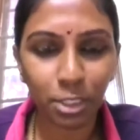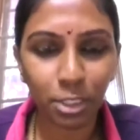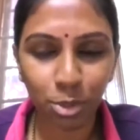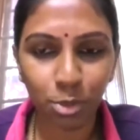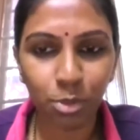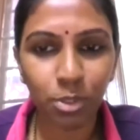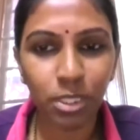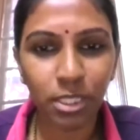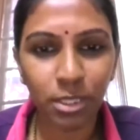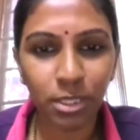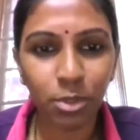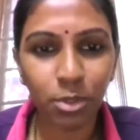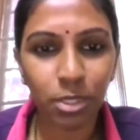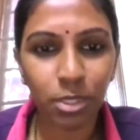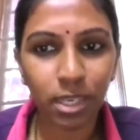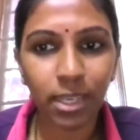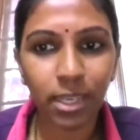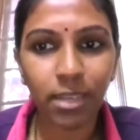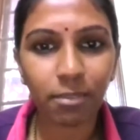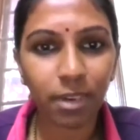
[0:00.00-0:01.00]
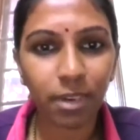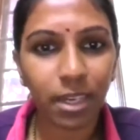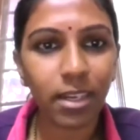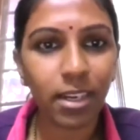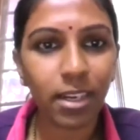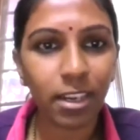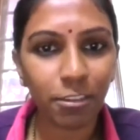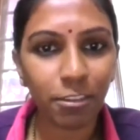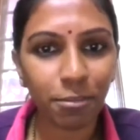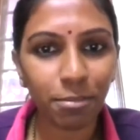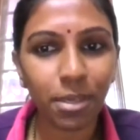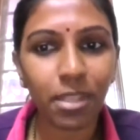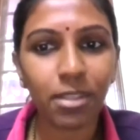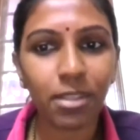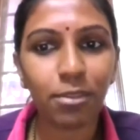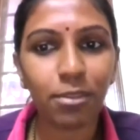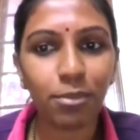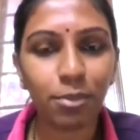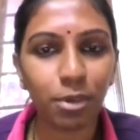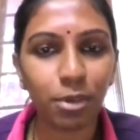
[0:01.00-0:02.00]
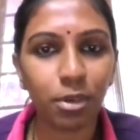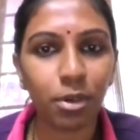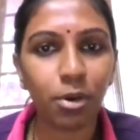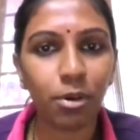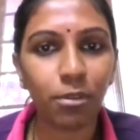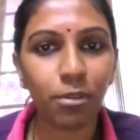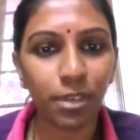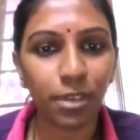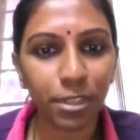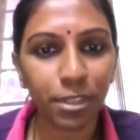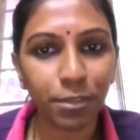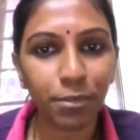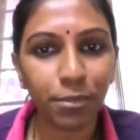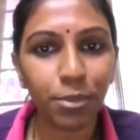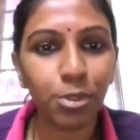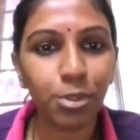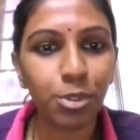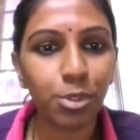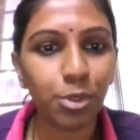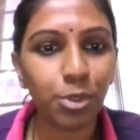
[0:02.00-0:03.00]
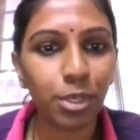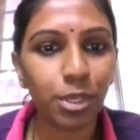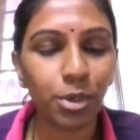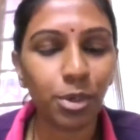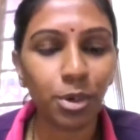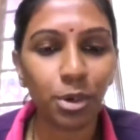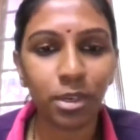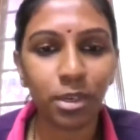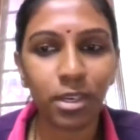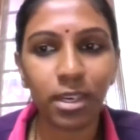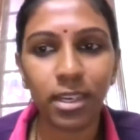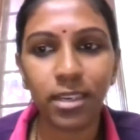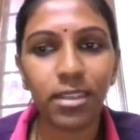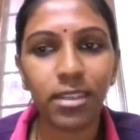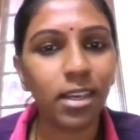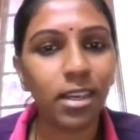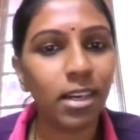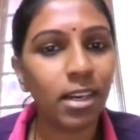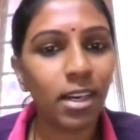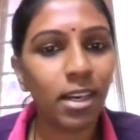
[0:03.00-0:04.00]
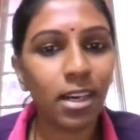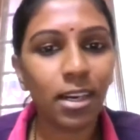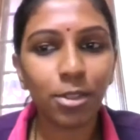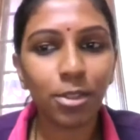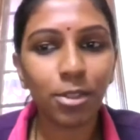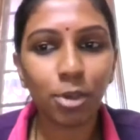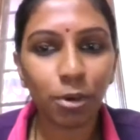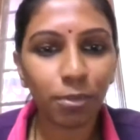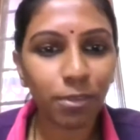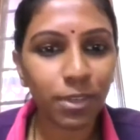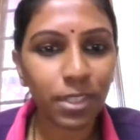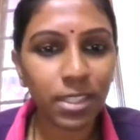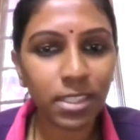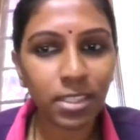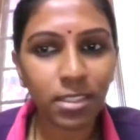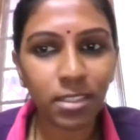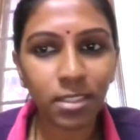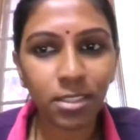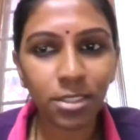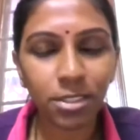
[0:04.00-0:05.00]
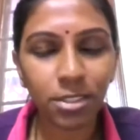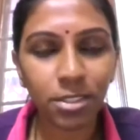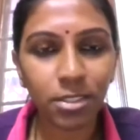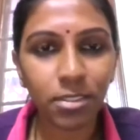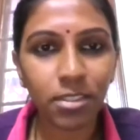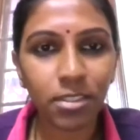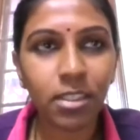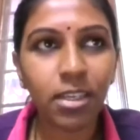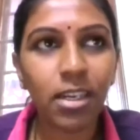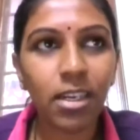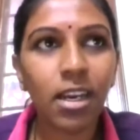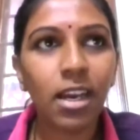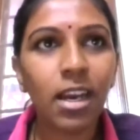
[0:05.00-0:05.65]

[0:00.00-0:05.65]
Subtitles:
So it took like 1.5 months for a lot of interviews going on and the offer discussion.